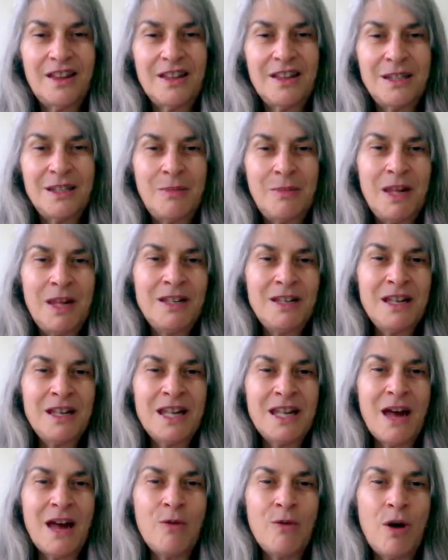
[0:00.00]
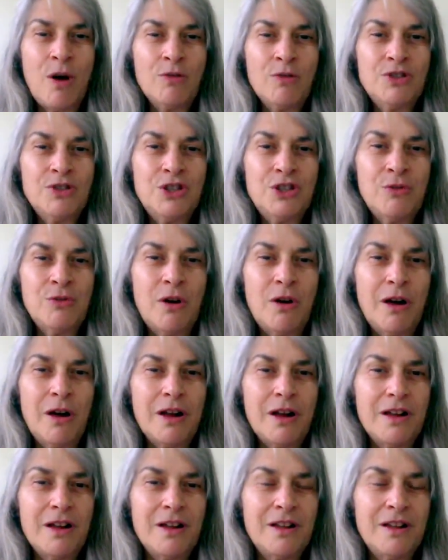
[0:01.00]
depending on how old you
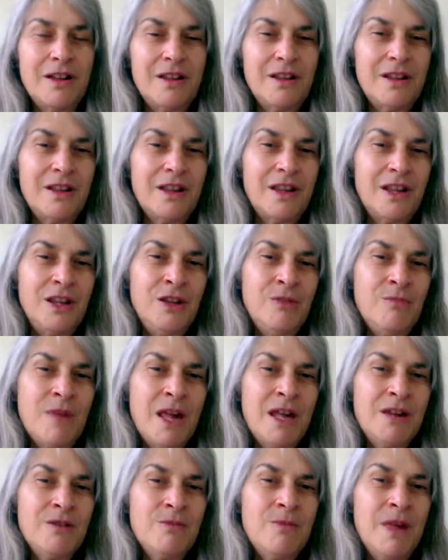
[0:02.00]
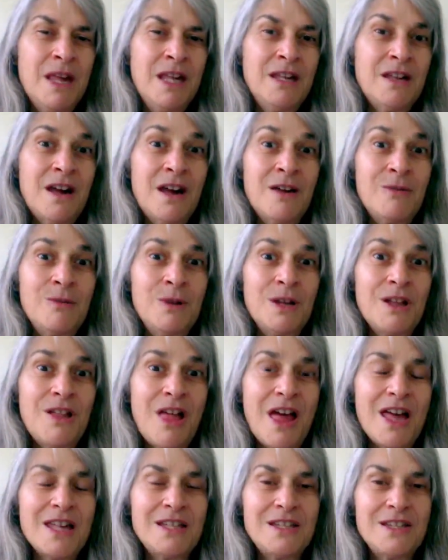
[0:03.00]
are, you may or may not
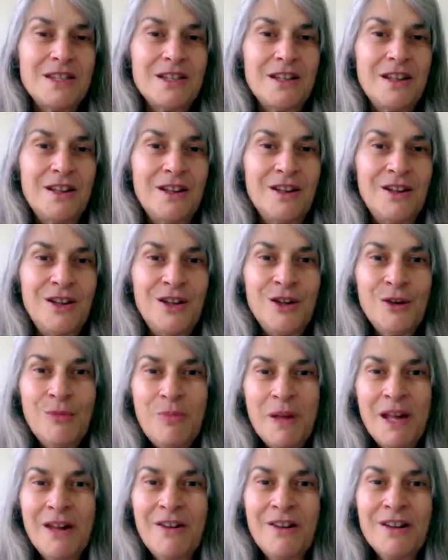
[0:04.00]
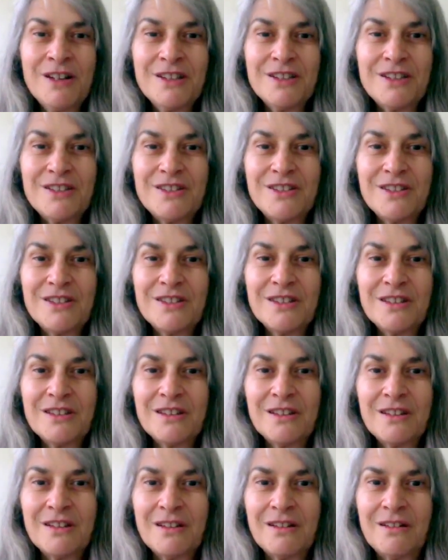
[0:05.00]
realize your parents
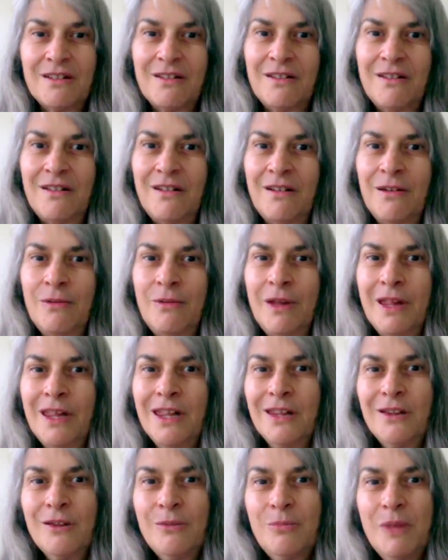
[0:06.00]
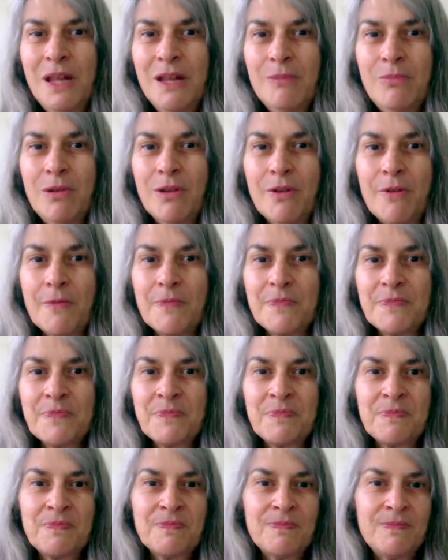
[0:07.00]
are regular people.
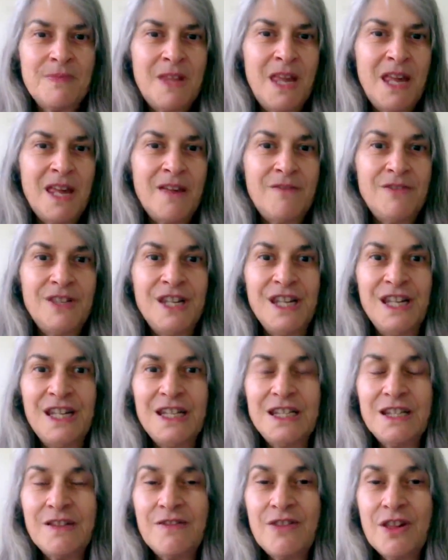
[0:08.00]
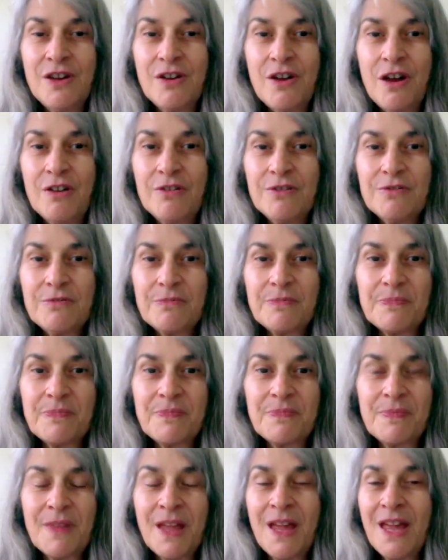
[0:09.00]
They have needs of their own,
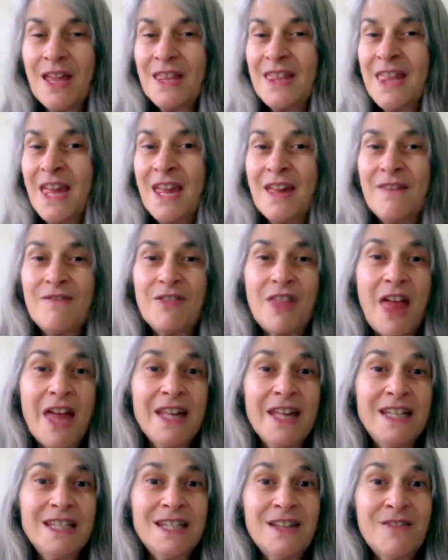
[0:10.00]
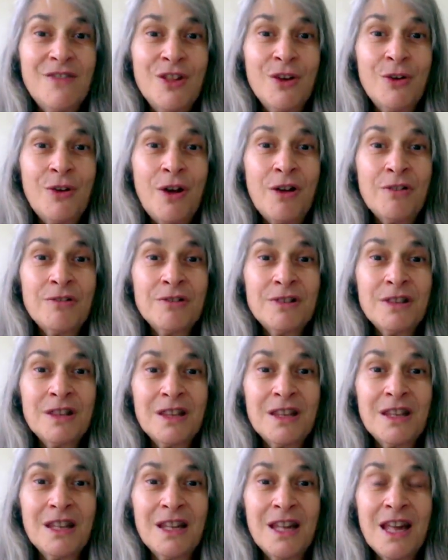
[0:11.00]
they have likes of their own,
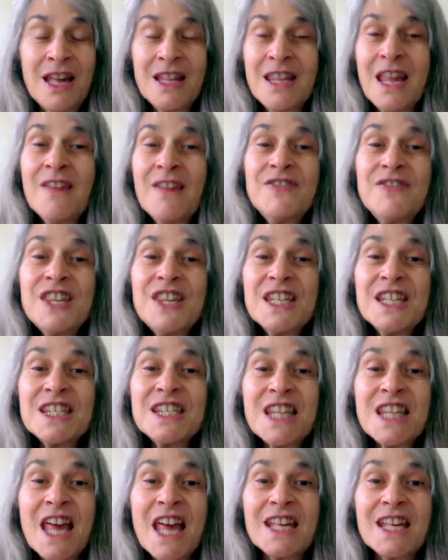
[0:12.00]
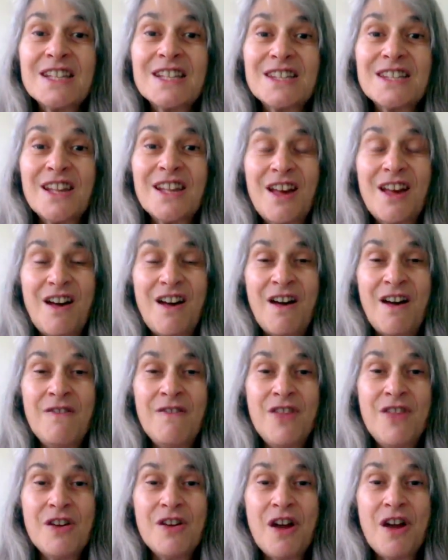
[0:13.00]
they have dislikes of
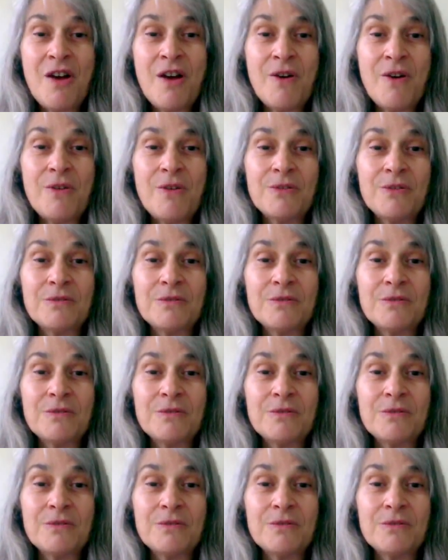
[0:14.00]
their own.